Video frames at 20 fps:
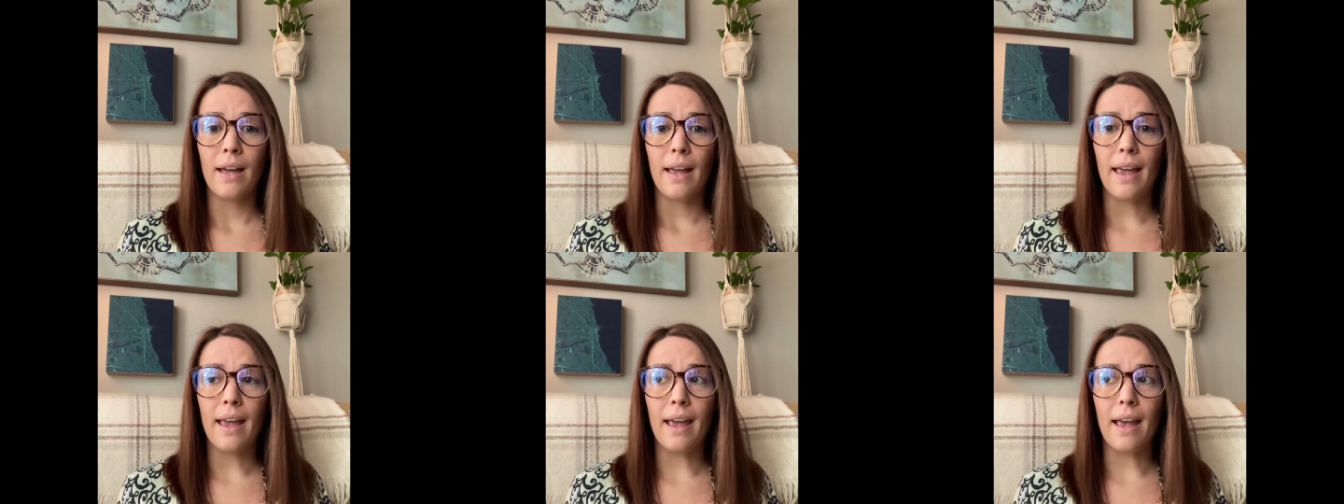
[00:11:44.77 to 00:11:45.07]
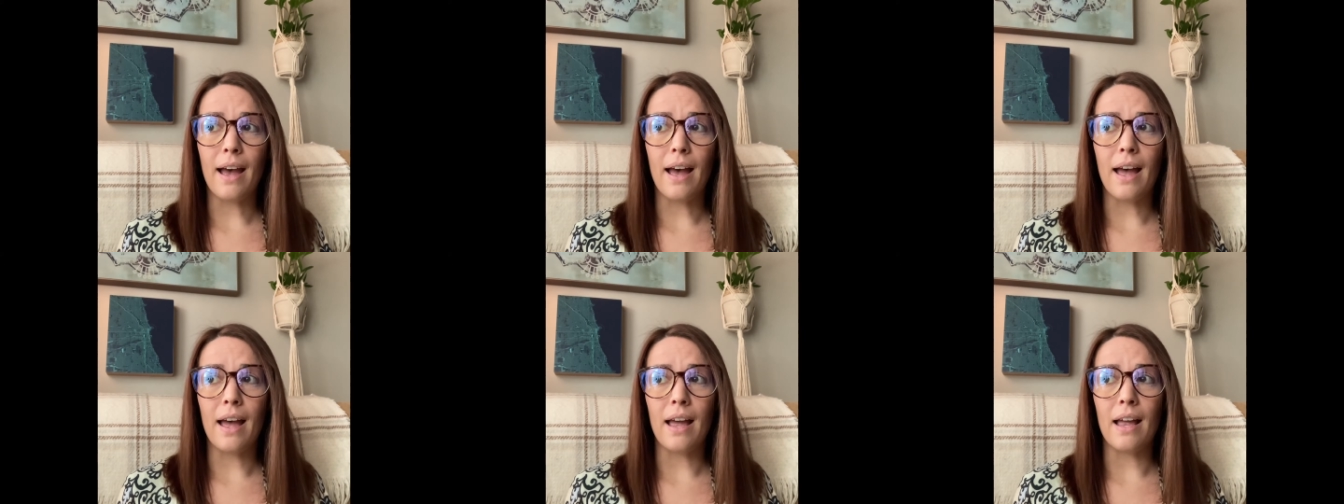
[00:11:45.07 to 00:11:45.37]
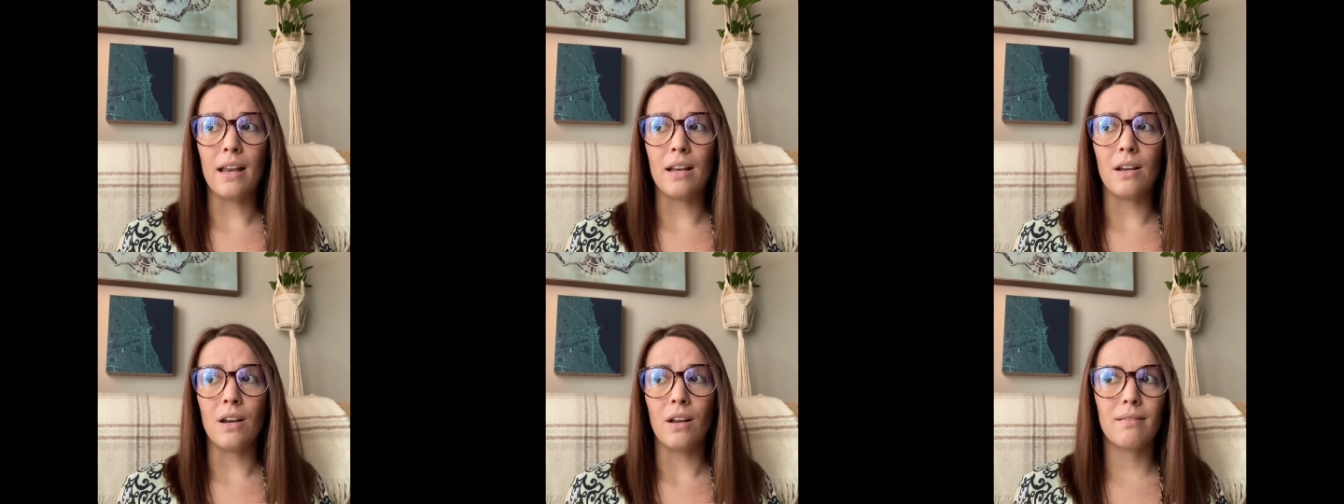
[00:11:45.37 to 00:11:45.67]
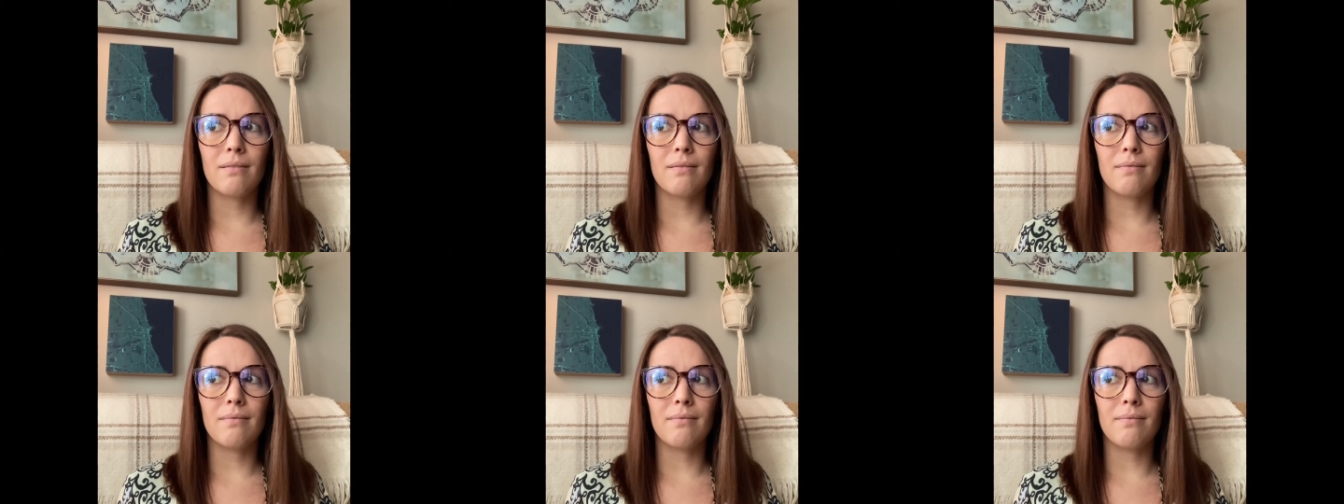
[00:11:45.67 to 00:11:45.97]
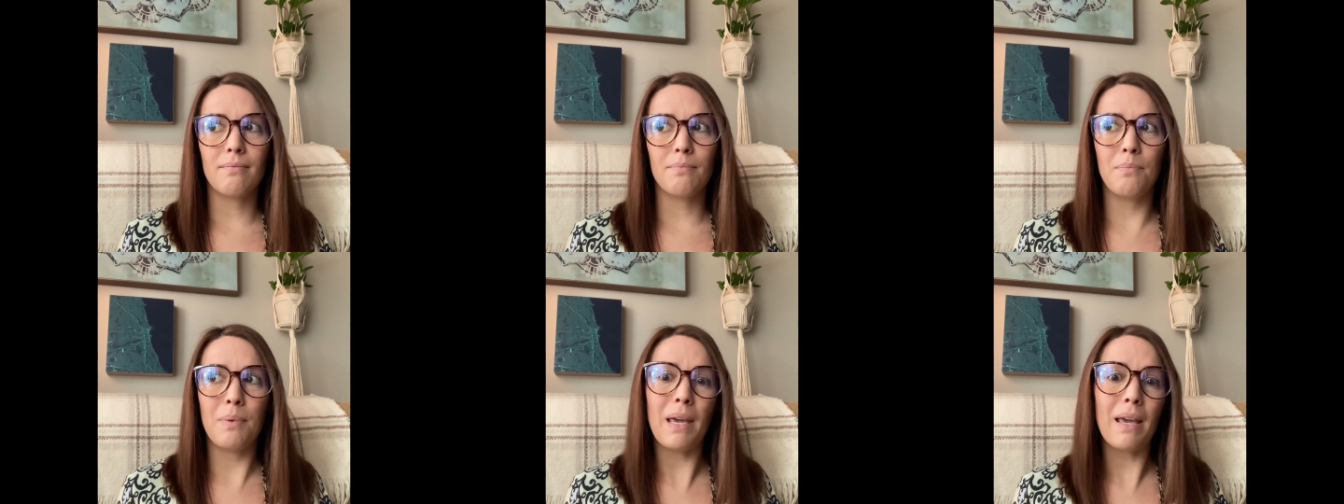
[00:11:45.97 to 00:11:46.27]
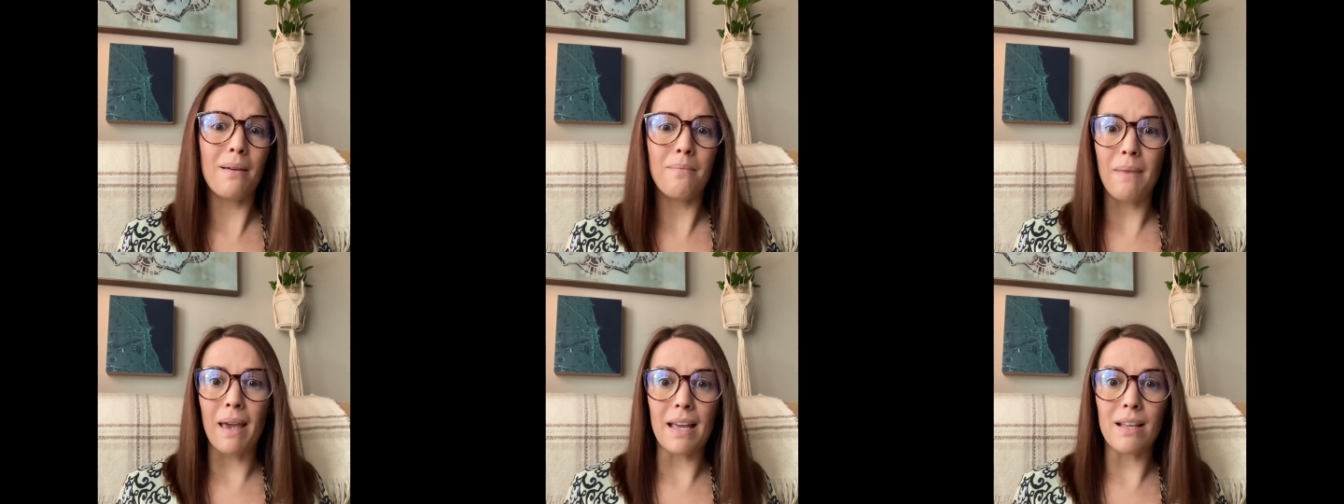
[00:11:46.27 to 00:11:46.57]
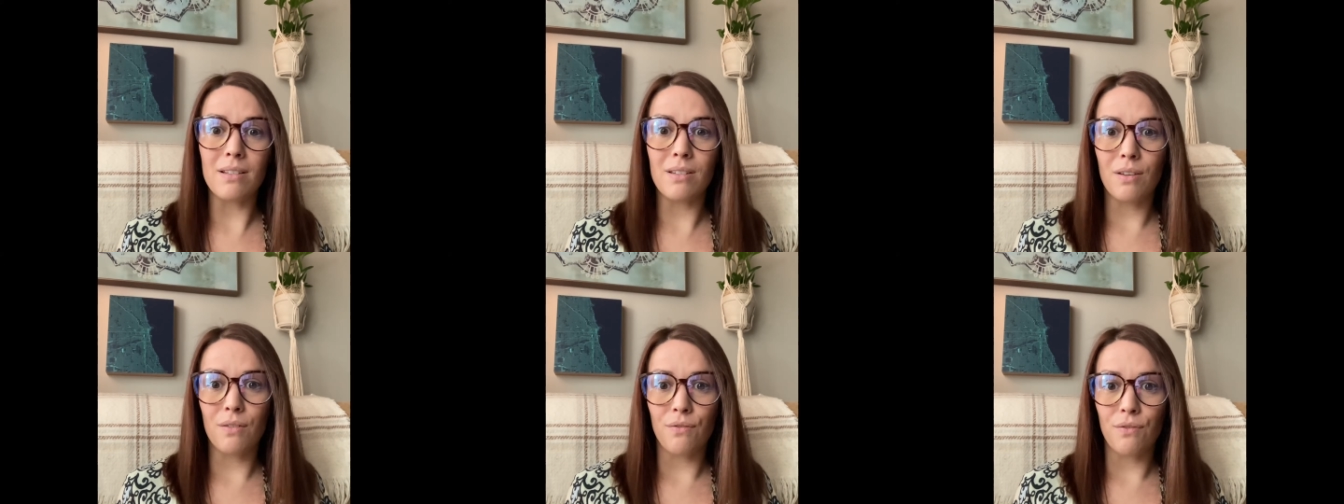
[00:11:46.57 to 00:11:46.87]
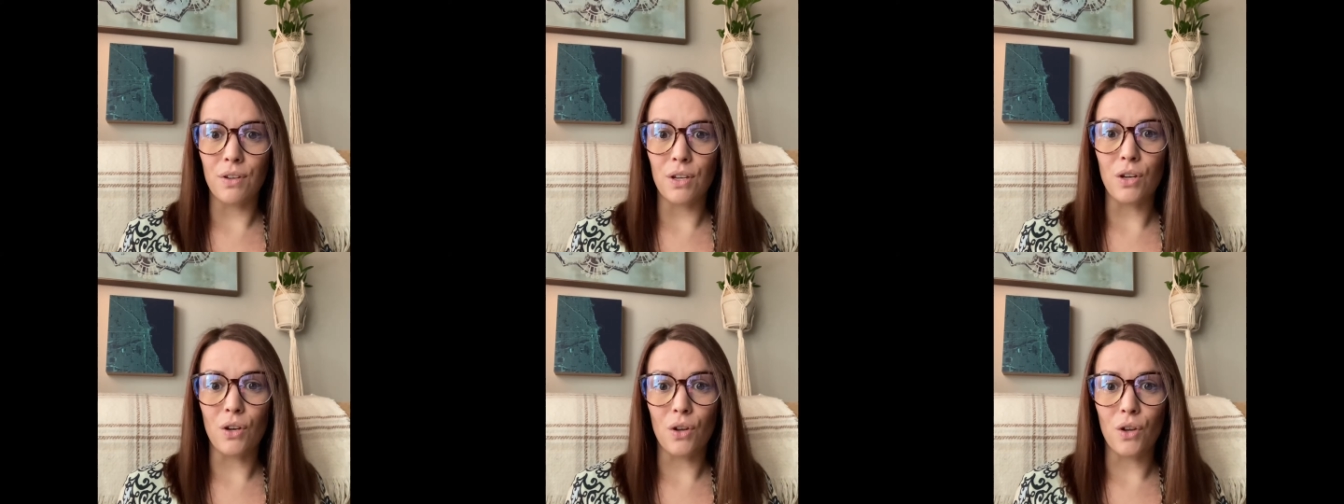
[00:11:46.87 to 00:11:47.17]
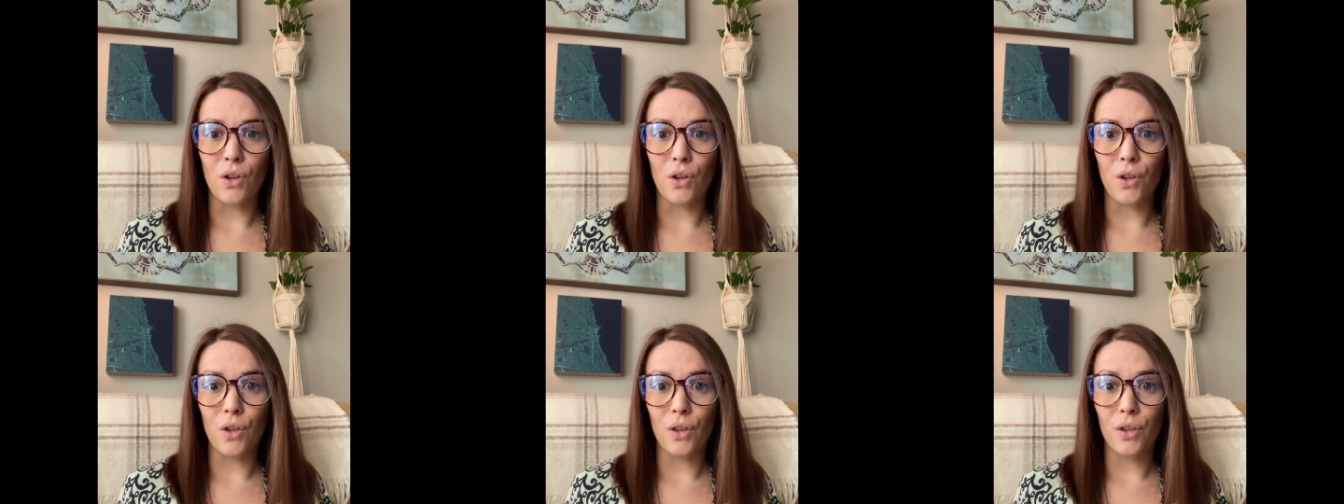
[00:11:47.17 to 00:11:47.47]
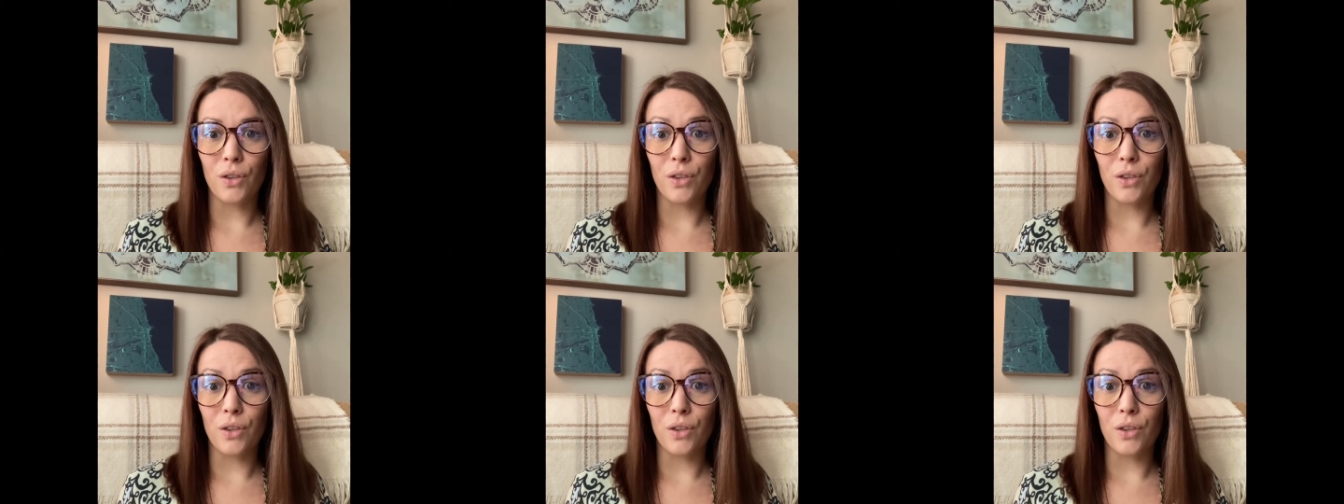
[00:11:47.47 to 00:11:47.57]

and being made to feel